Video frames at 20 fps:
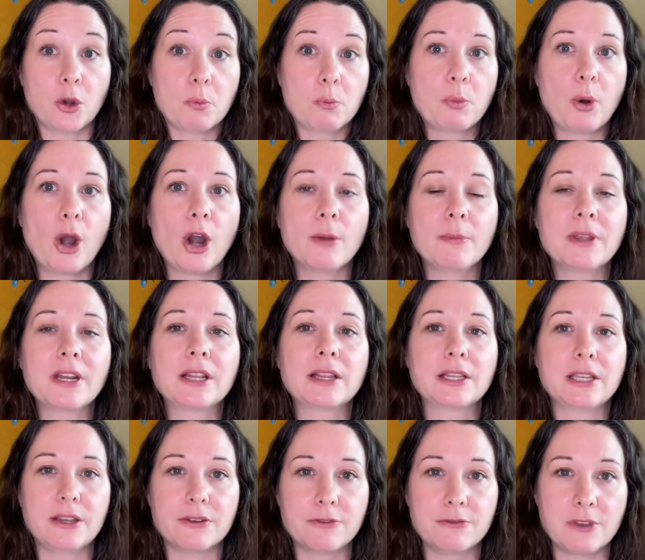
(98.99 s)

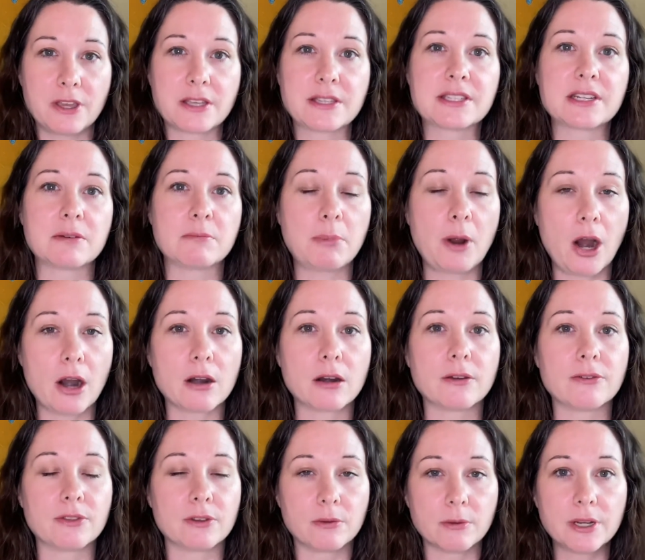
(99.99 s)
permanently affixed and part
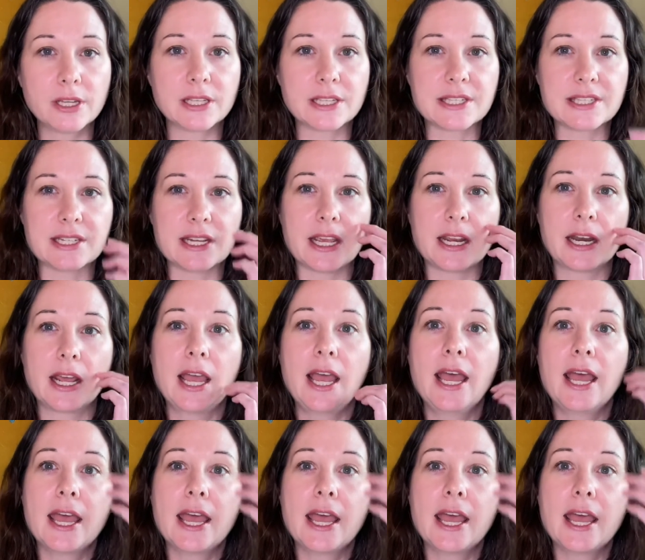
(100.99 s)
of the real estate.